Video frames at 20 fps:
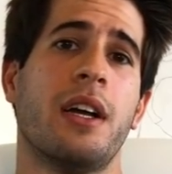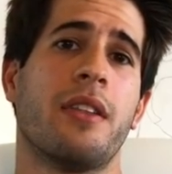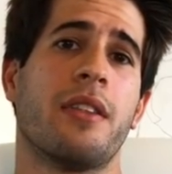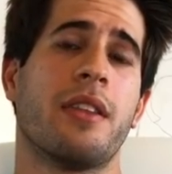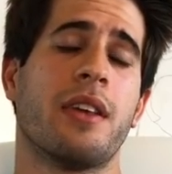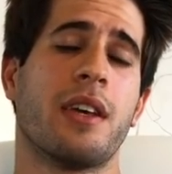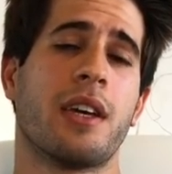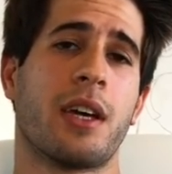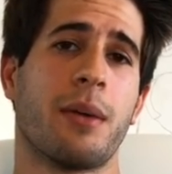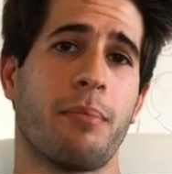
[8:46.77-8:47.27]

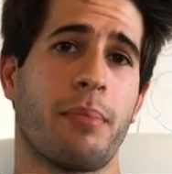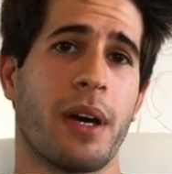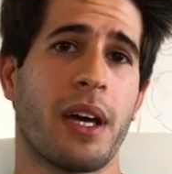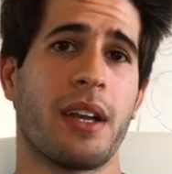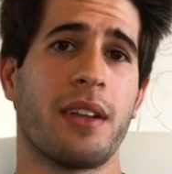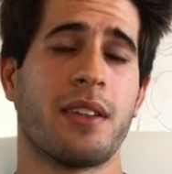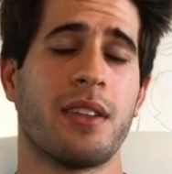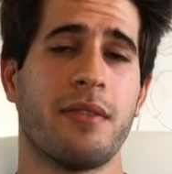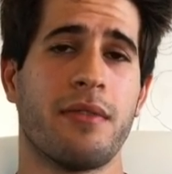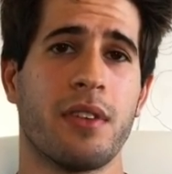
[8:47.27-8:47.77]
The
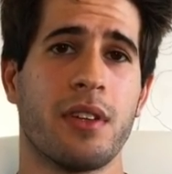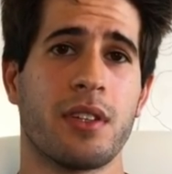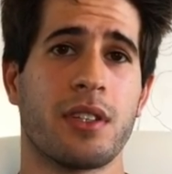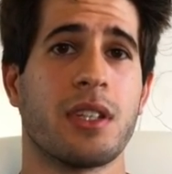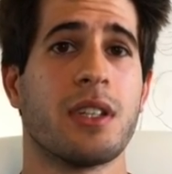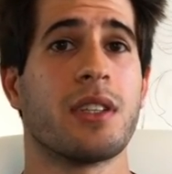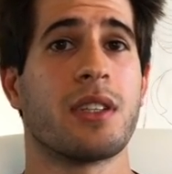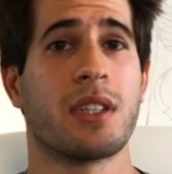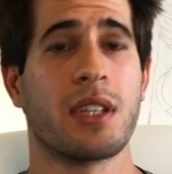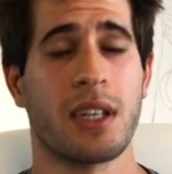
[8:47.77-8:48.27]
competitiveness
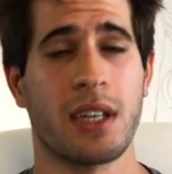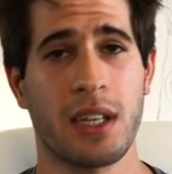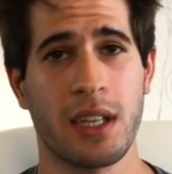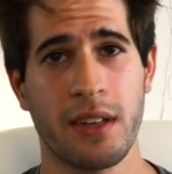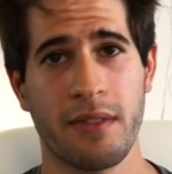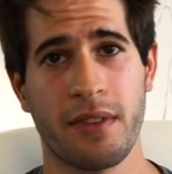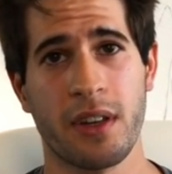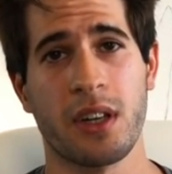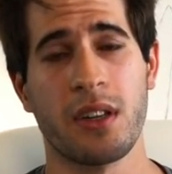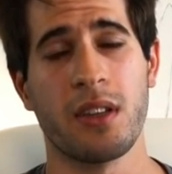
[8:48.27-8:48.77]
is
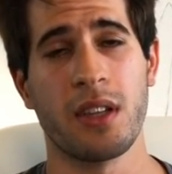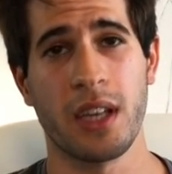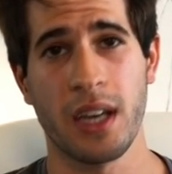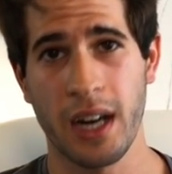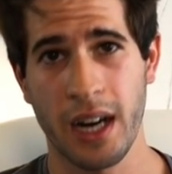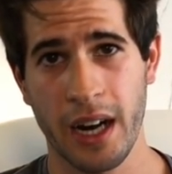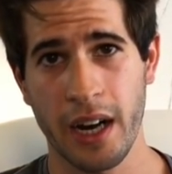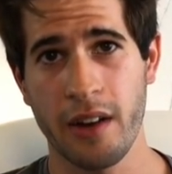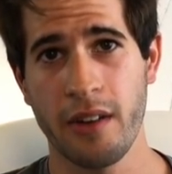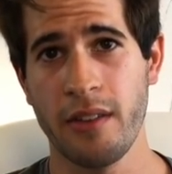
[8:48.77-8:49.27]
significantly
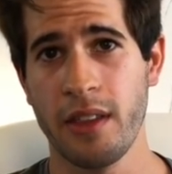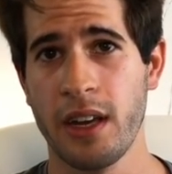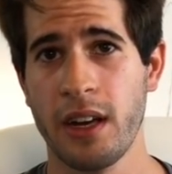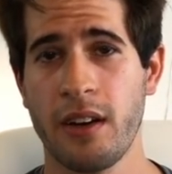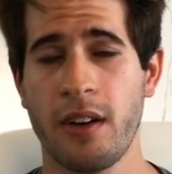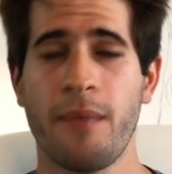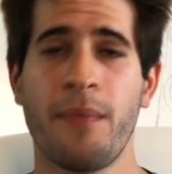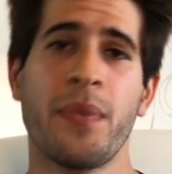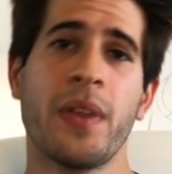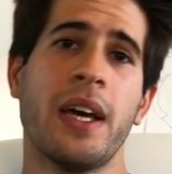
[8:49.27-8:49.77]
higher
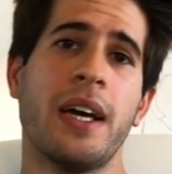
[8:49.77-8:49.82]
there.